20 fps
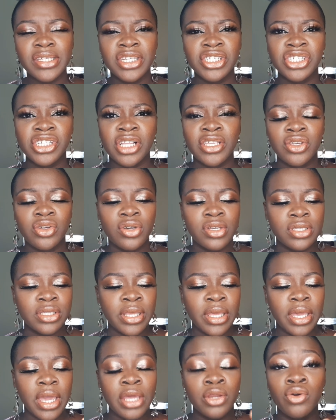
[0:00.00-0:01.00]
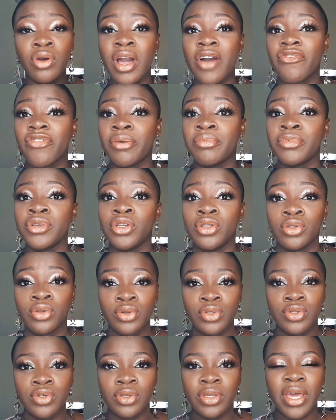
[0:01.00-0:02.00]
initially because, like, I don't have family in
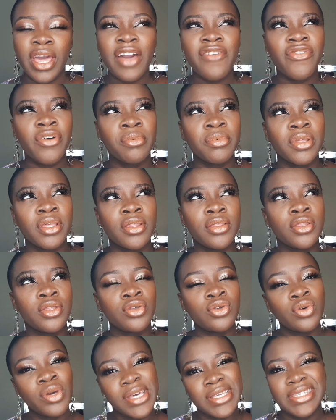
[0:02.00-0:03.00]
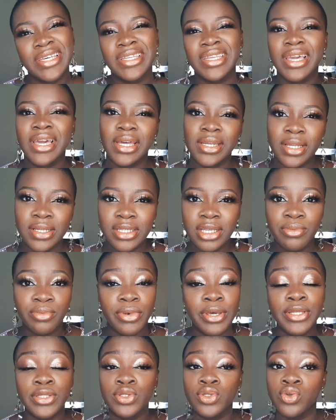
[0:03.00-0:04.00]
London. I have family in the US and in Canada,
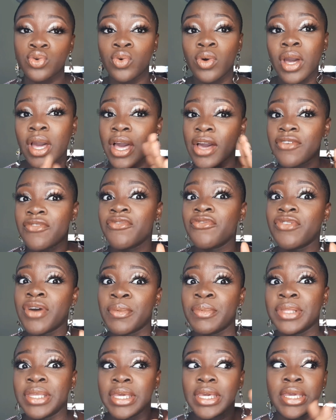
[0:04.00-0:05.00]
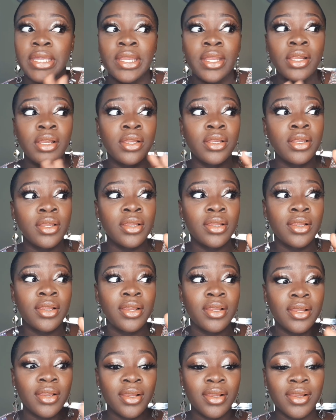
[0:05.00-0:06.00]
but I don't have family in
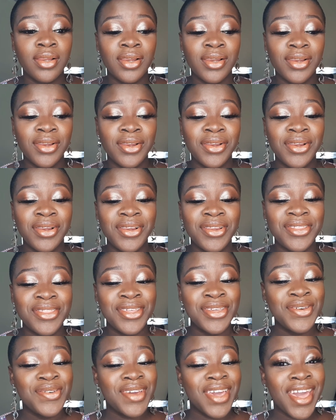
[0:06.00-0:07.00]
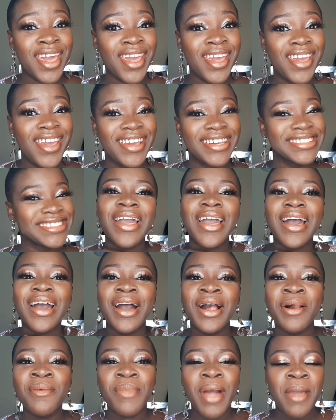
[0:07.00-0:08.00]
the UK.
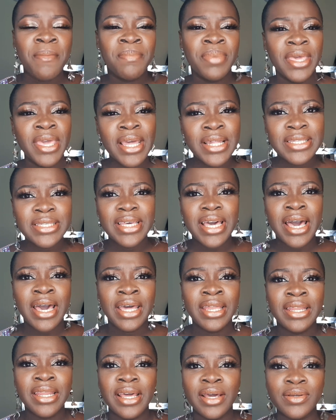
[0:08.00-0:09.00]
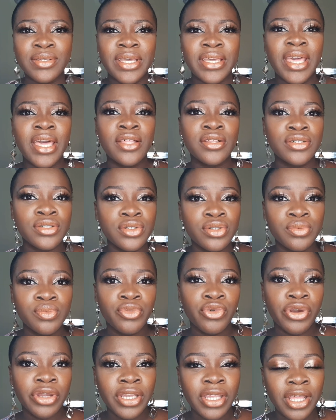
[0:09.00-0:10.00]
I picked and I was like, hello, good
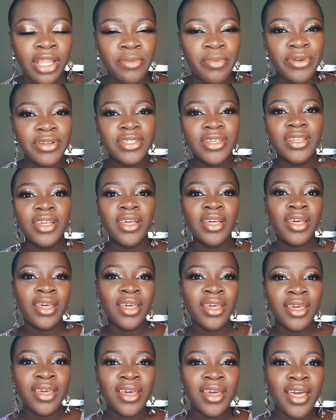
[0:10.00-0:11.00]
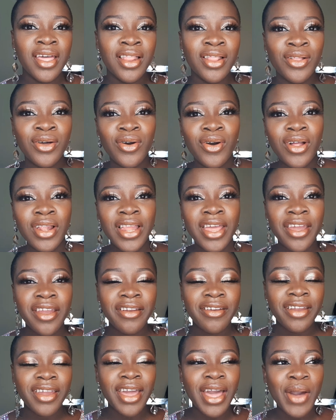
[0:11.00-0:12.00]
morning, and the person said, hey, hello
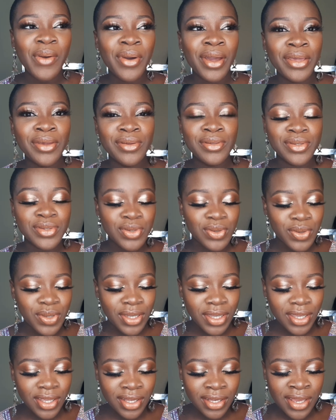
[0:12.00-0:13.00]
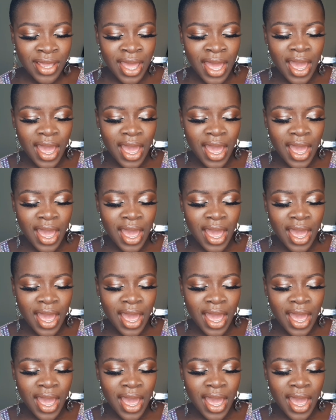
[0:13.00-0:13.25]
Olere, how are you doing?